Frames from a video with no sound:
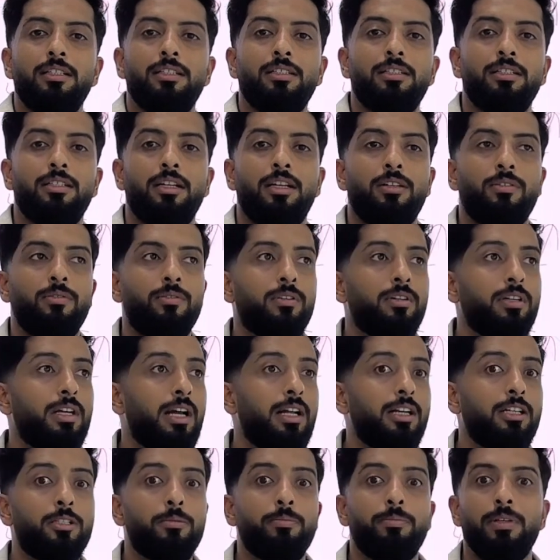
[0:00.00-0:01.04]
his network
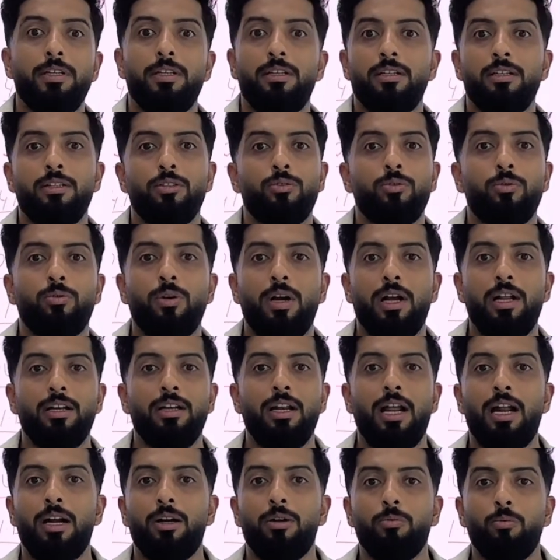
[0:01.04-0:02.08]
and speaking. So
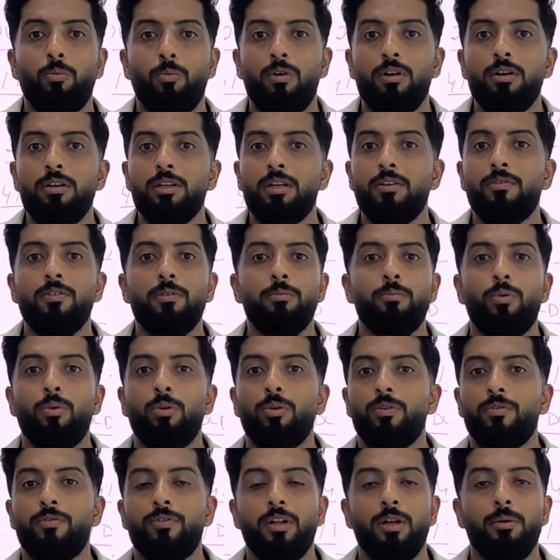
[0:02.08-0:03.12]
at one given point
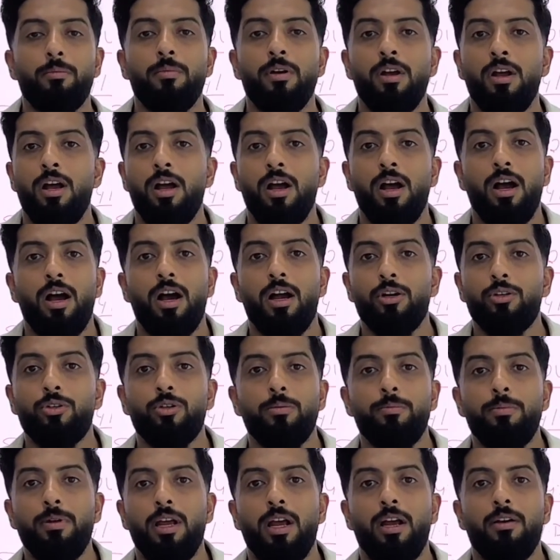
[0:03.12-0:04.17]
of time, I should
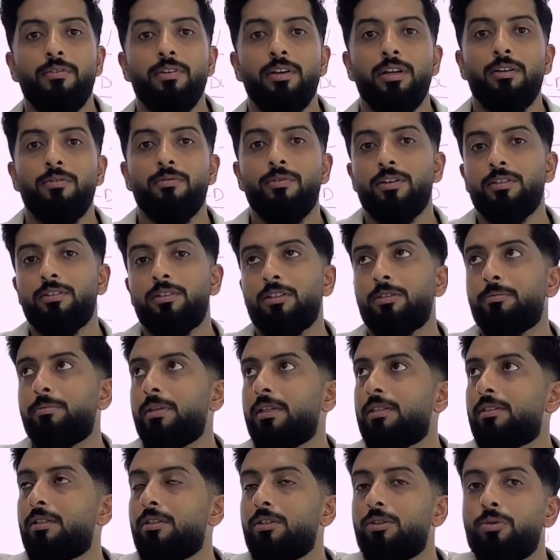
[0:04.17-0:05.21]
be having investors
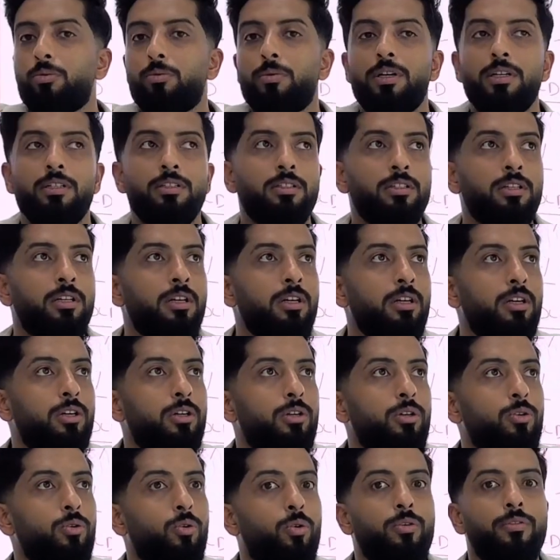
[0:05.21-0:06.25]
based in US,
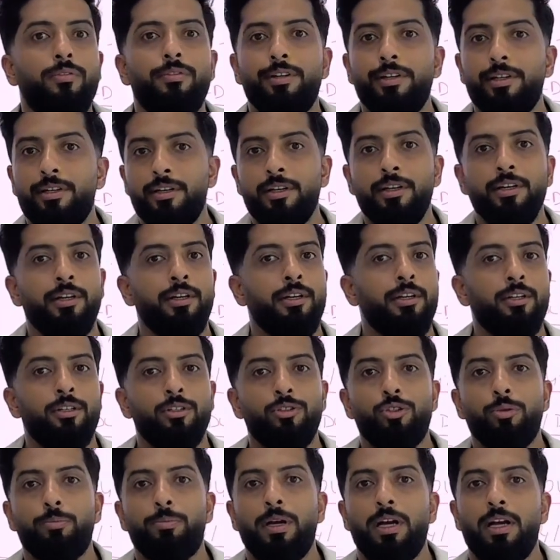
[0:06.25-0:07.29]
Norway,
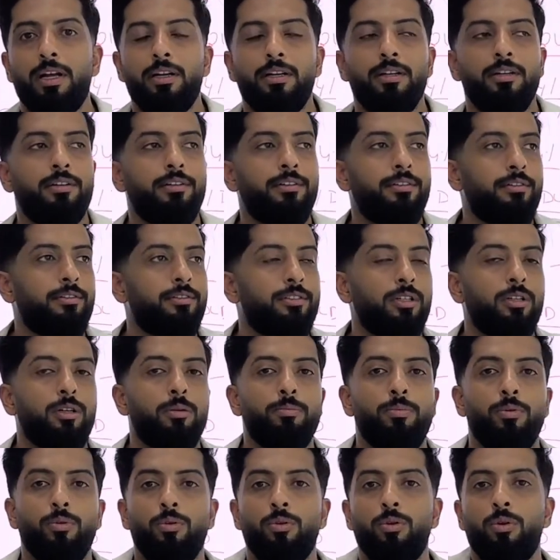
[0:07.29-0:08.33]
Japan,
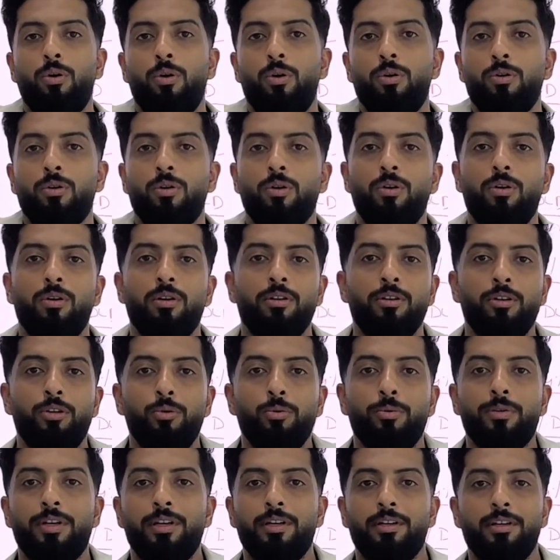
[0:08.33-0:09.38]
Singapore, Hong Kong,
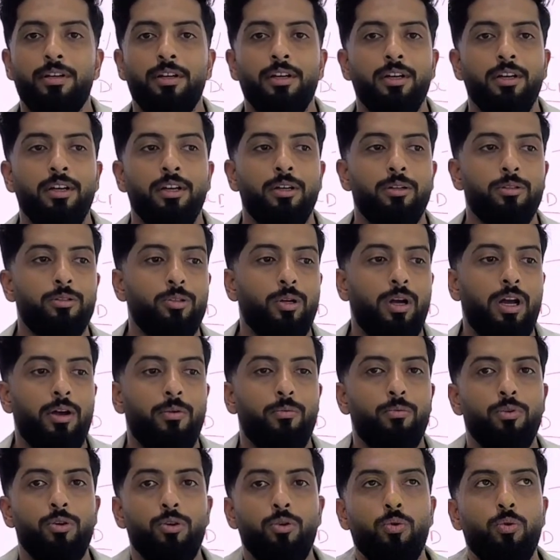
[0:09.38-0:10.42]
UK. So I
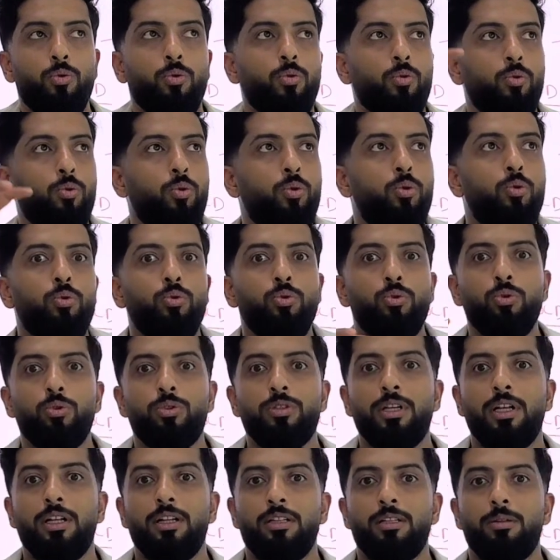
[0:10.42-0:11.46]
would know who to
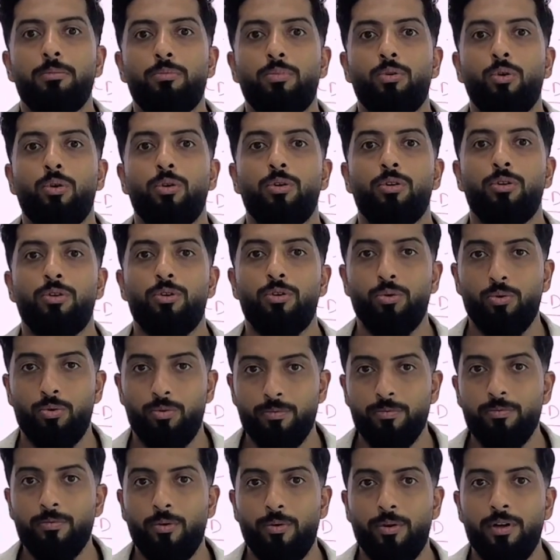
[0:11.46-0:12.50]
sell the product to,
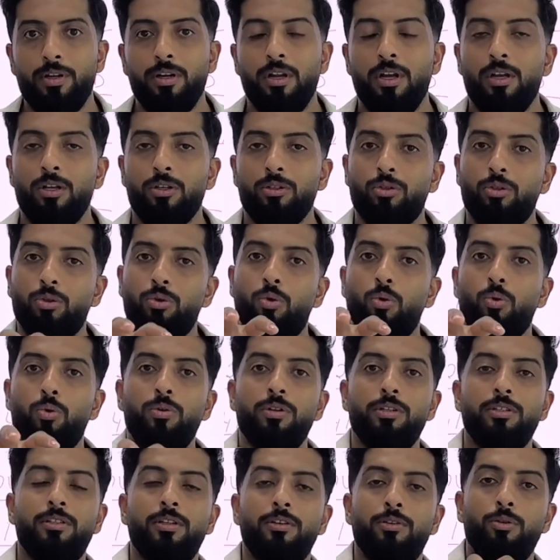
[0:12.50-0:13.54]
right? So the goal
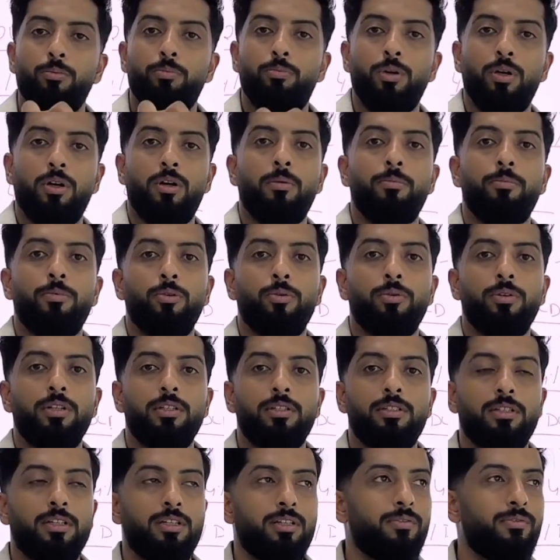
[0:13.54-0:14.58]
is that you pick up
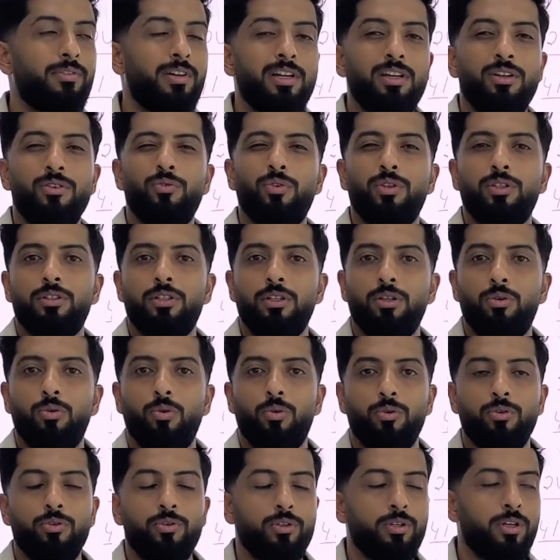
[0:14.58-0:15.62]
units in a very interesting
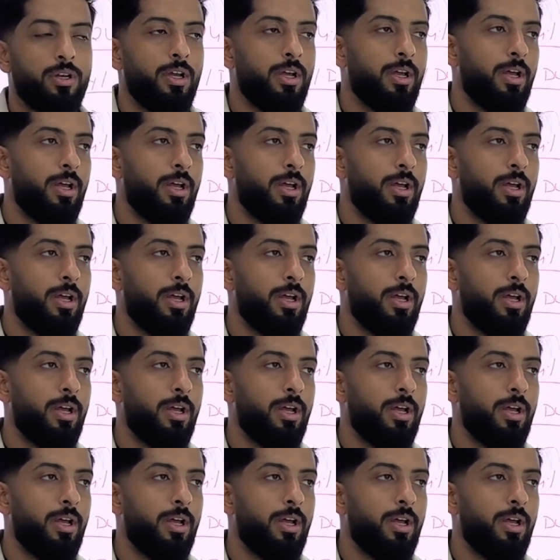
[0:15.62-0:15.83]
launch